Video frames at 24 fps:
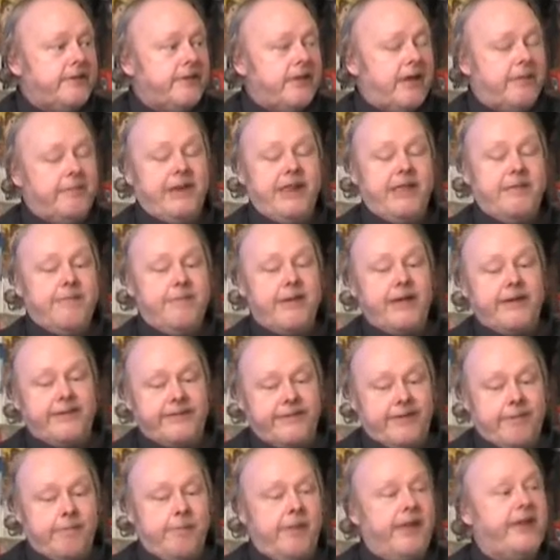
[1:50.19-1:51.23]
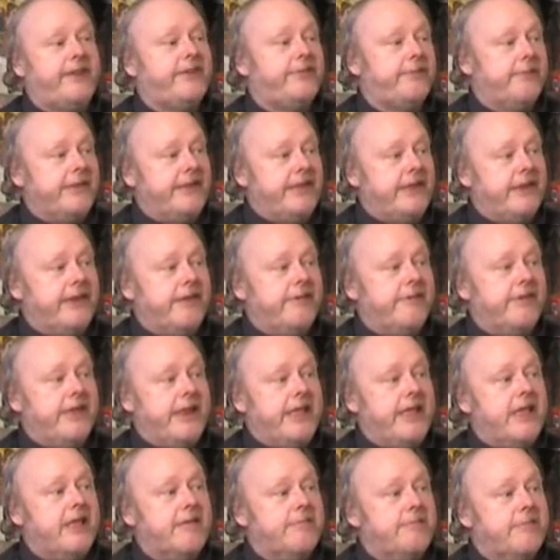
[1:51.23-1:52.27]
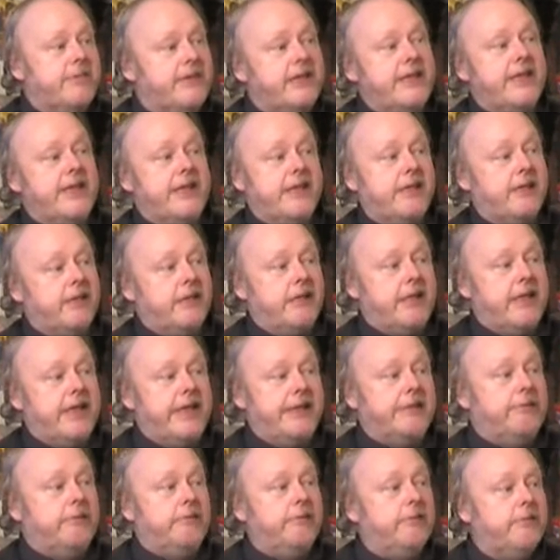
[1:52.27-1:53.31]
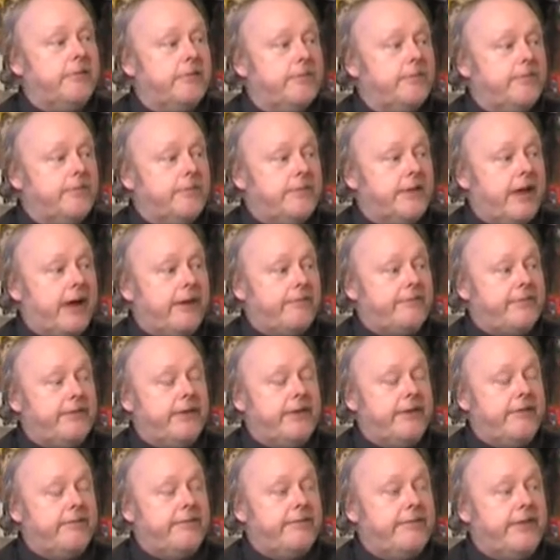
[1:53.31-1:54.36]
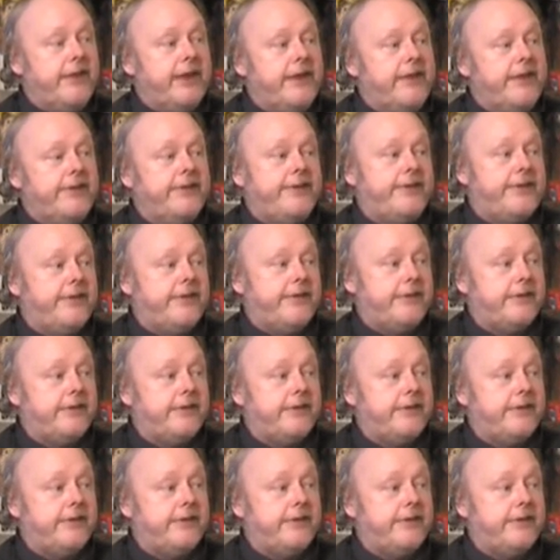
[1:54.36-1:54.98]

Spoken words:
I mean, it makes a mess when you're doing it, but it'll heal after you've finished.